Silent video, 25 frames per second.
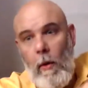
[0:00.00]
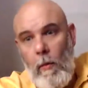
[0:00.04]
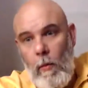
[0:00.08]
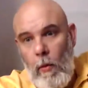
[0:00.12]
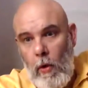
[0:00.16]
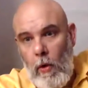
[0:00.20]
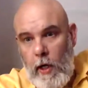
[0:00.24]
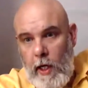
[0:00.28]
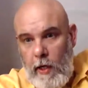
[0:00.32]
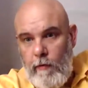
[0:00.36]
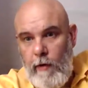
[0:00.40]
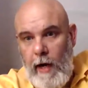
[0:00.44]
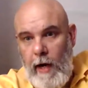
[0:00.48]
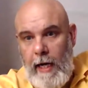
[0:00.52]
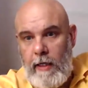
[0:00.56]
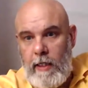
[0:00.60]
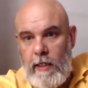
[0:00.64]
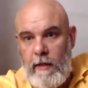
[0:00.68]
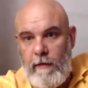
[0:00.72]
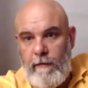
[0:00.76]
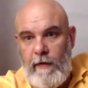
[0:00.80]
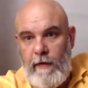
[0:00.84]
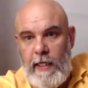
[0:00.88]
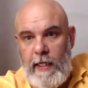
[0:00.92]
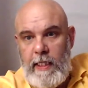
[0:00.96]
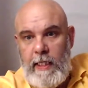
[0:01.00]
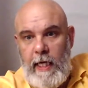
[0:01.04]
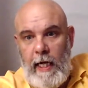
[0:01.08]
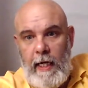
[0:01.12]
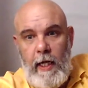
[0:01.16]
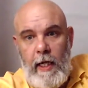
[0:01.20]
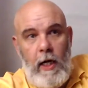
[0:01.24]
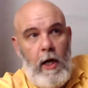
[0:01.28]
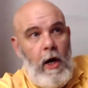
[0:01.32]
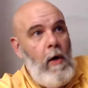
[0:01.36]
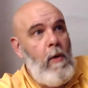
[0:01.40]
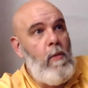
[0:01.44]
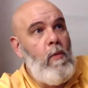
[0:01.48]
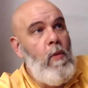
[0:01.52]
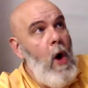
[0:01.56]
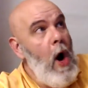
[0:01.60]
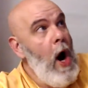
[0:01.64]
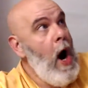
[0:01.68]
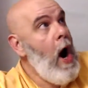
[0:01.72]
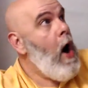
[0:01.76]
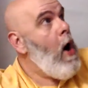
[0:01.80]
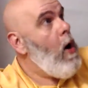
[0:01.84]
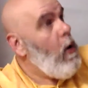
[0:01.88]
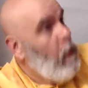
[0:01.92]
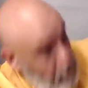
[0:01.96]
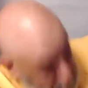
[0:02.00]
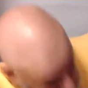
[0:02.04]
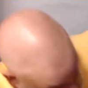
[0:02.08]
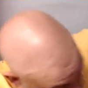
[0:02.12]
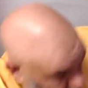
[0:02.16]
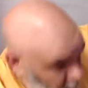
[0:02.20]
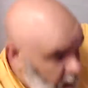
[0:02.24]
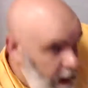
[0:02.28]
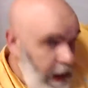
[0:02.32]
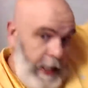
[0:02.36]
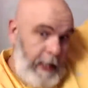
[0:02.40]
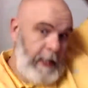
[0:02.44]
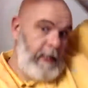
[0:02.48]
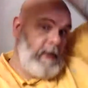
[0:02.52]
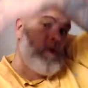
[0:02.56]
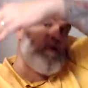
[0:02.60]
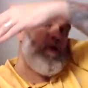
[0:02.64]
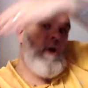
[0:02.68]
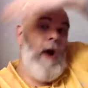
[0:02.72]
walking around as a visitor and they go, whoa, fucking crane.